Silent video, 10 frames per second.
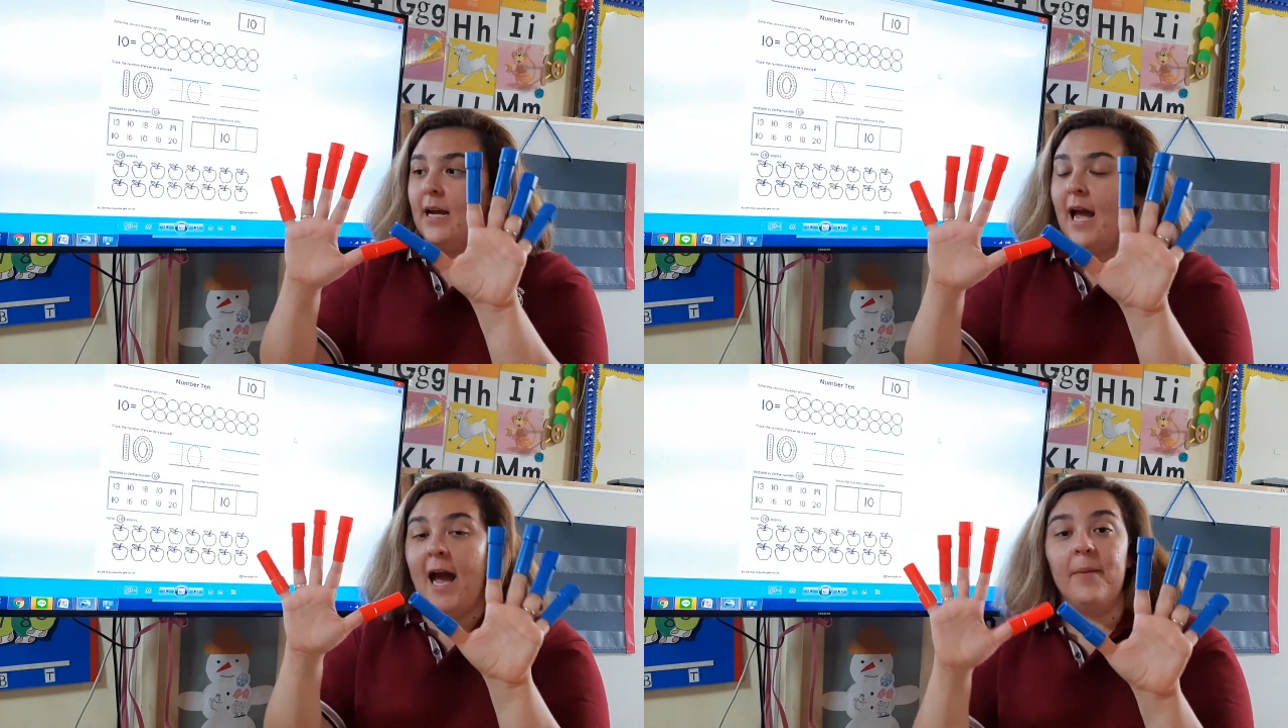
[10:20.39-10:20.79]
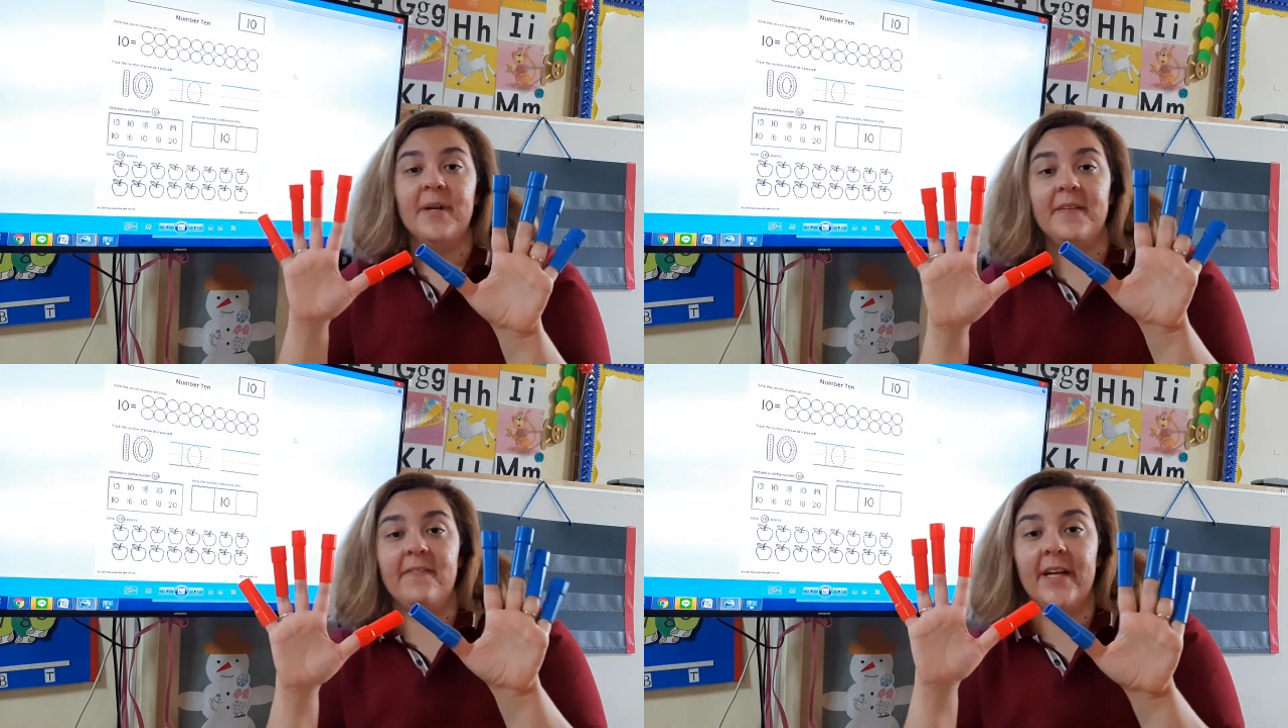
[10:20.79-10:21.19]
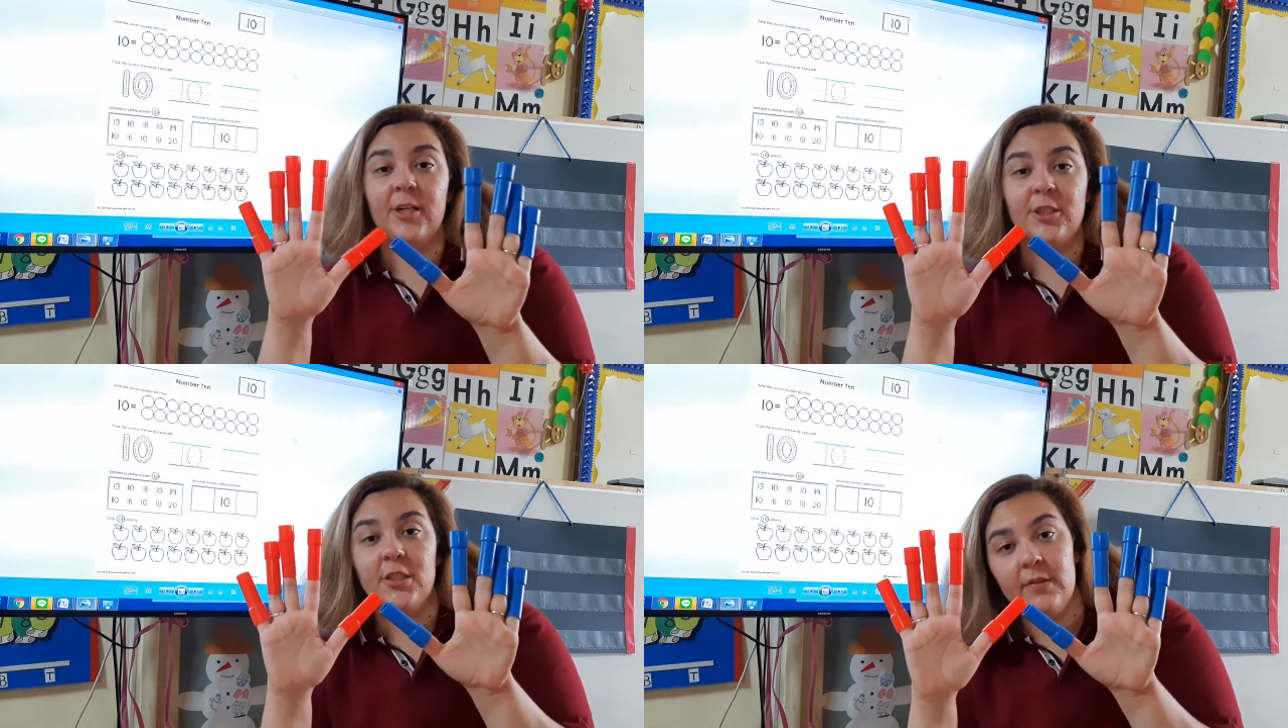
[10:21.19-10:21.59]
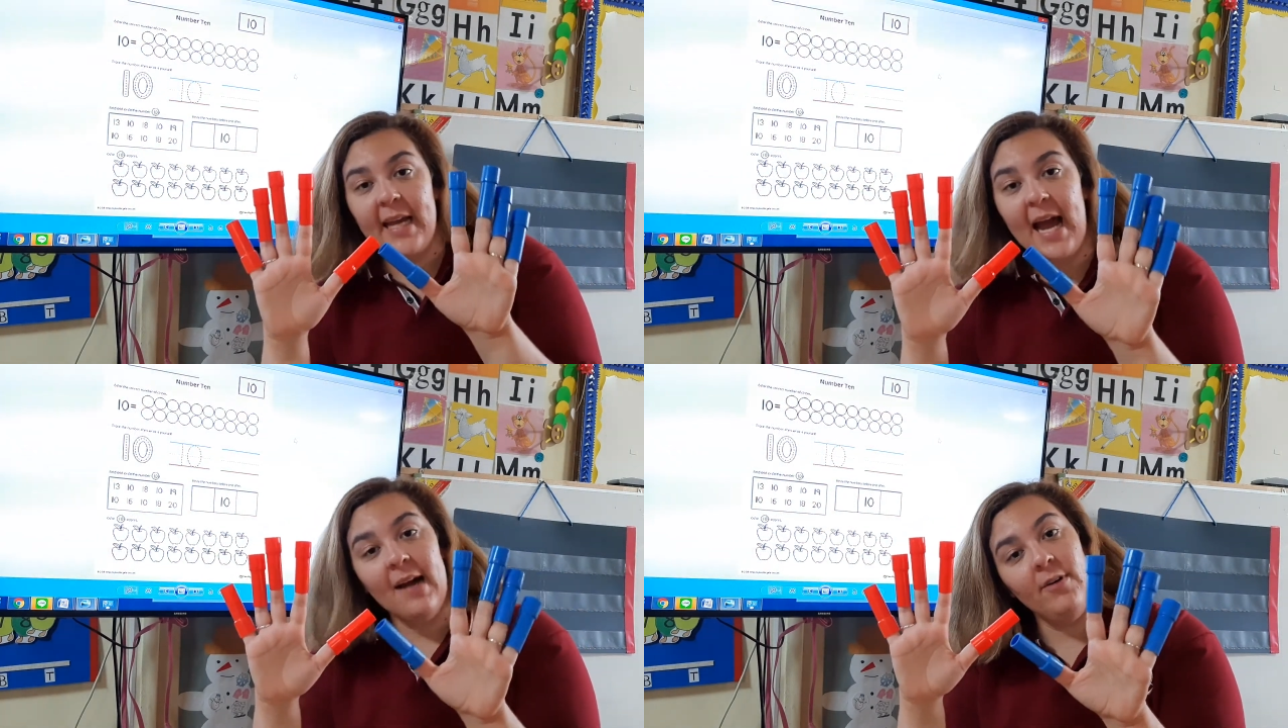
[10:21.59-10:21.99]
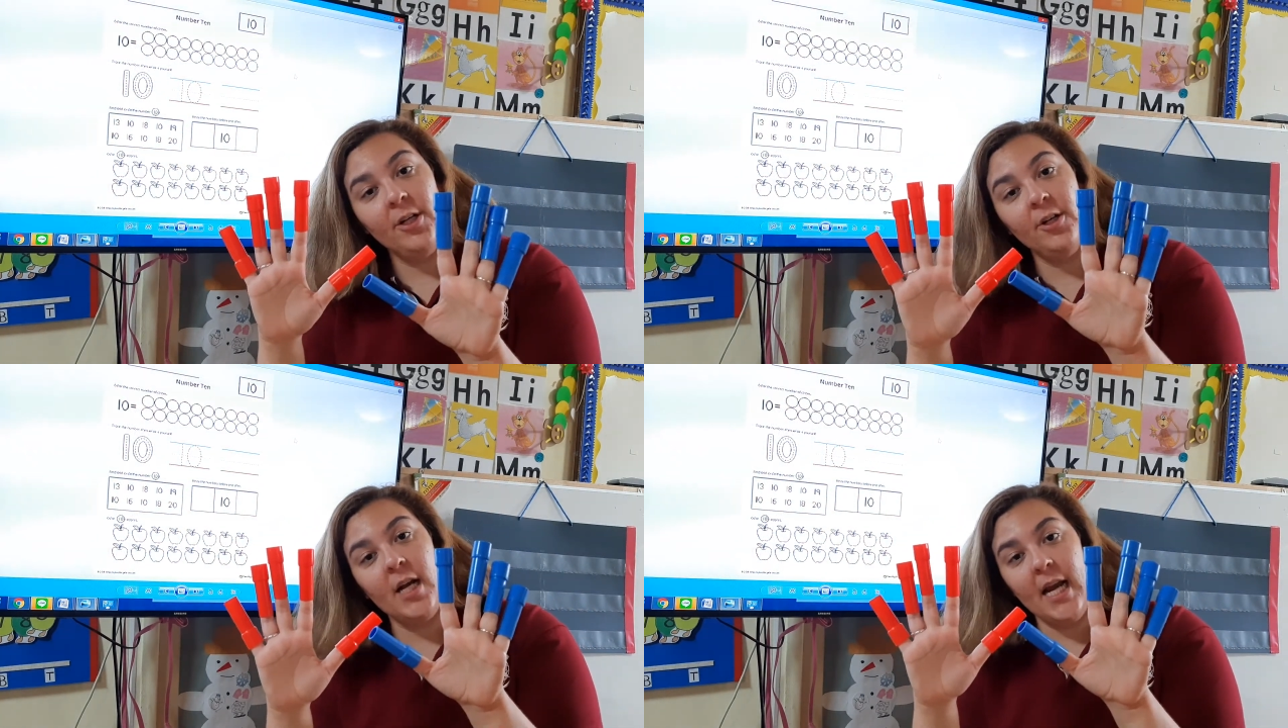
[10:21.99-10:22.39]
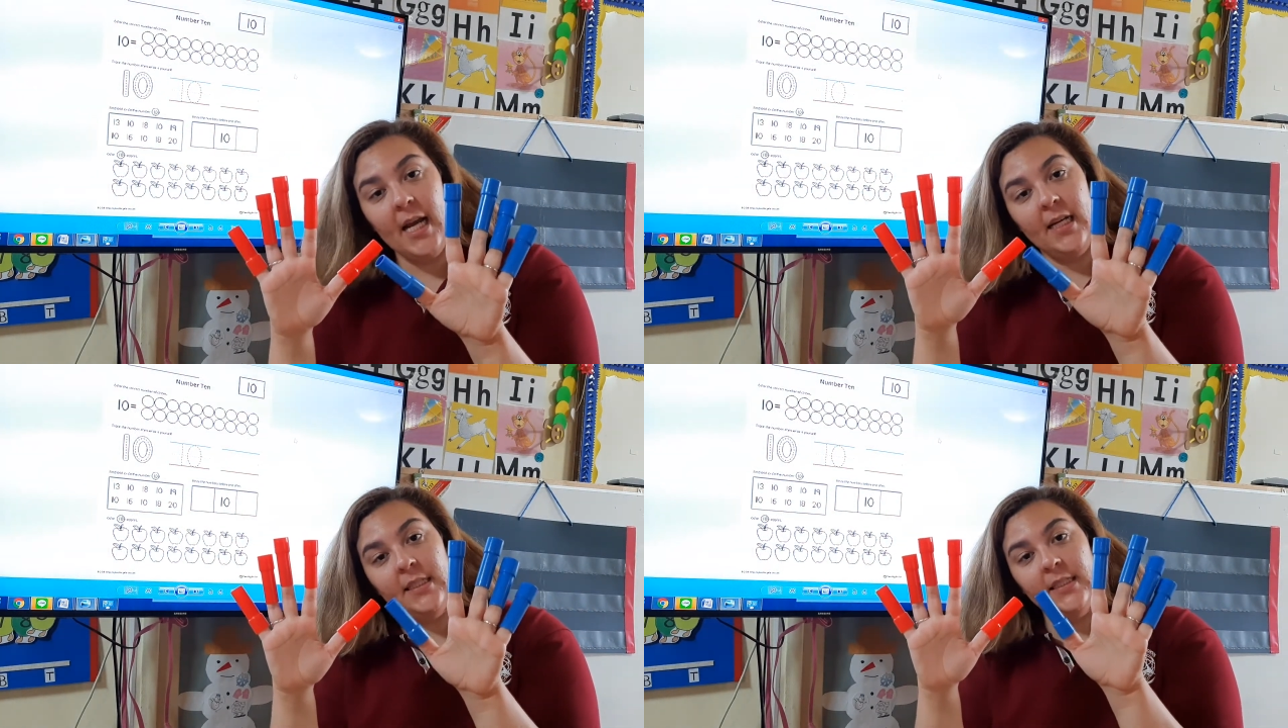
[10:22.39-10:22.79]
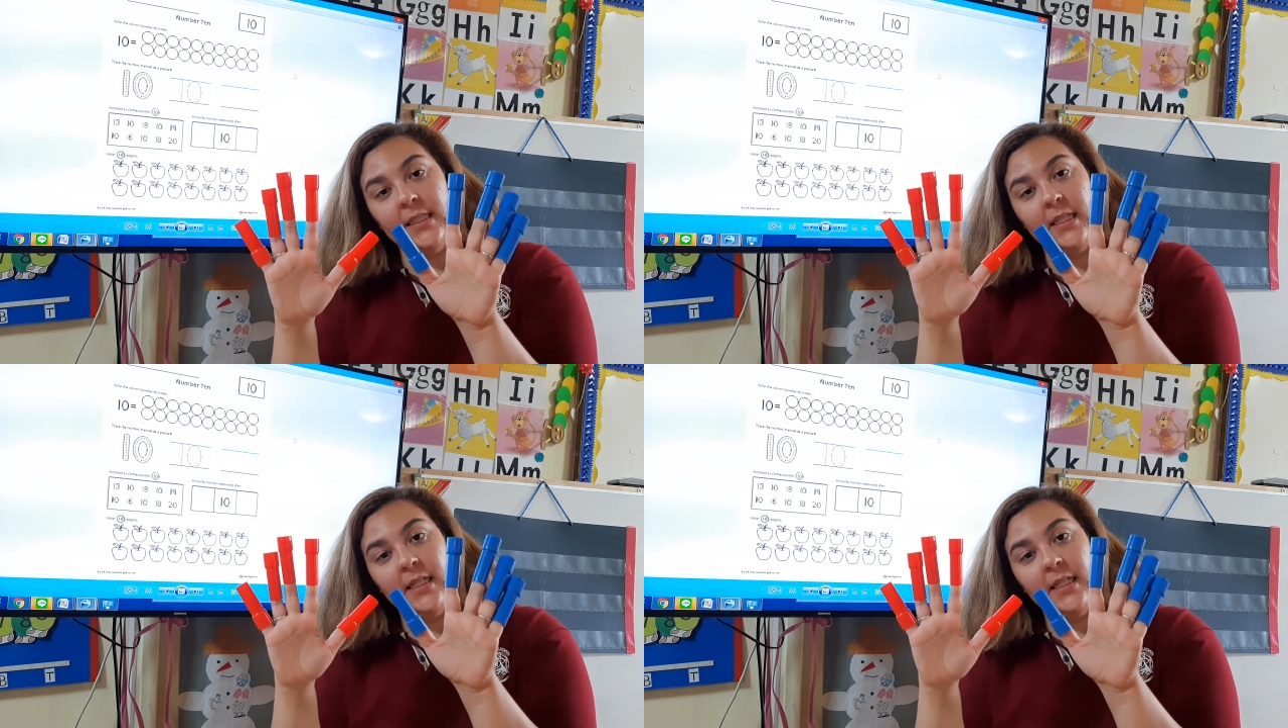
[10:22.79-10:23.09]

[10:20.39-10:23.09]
How many fingers do we have on our hands?